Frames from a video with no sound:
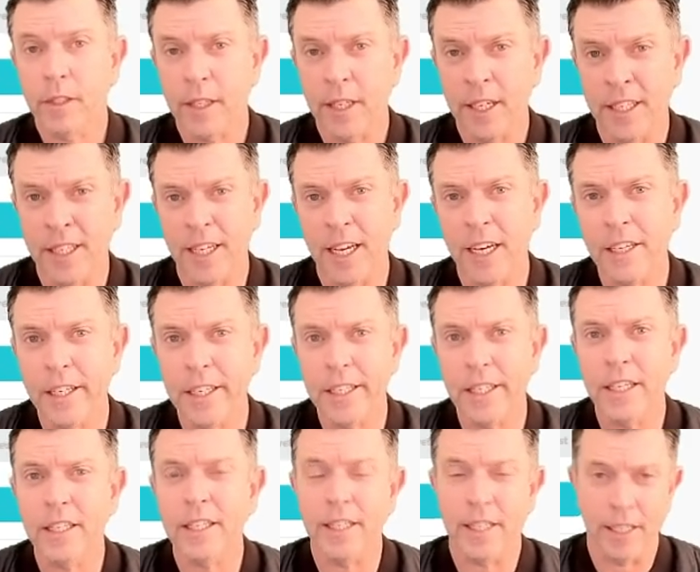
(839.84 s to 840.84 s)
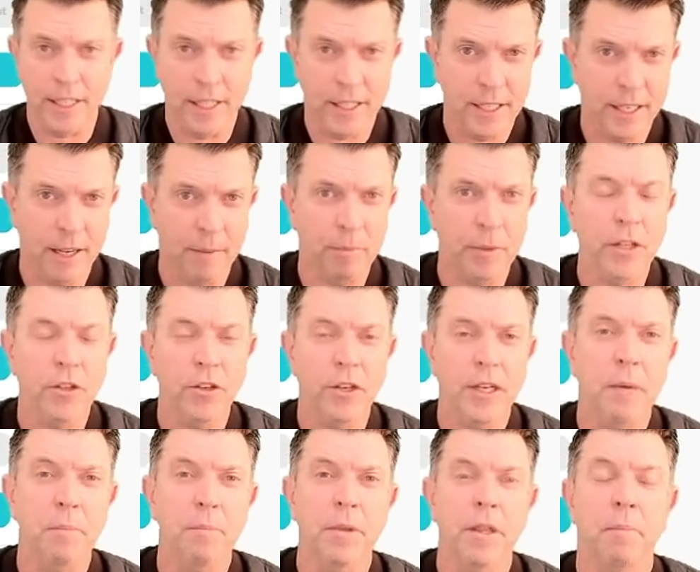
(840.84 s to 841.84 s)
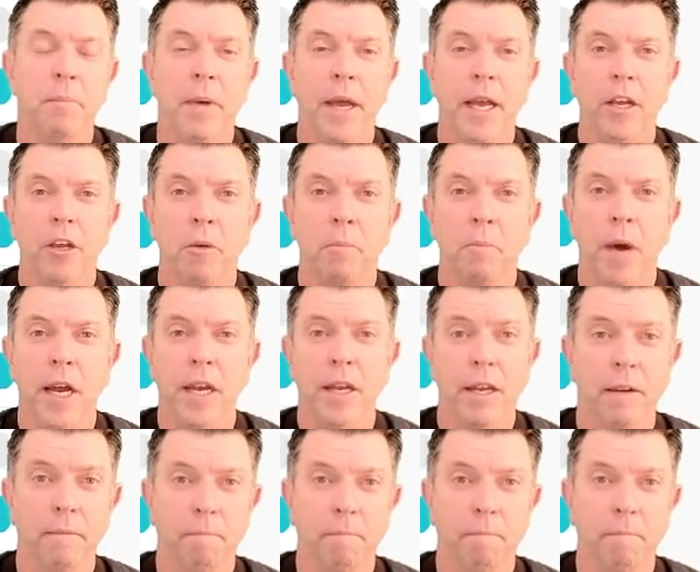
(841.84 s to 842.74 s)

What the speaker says: It does exist, something to keep in the back of your mind.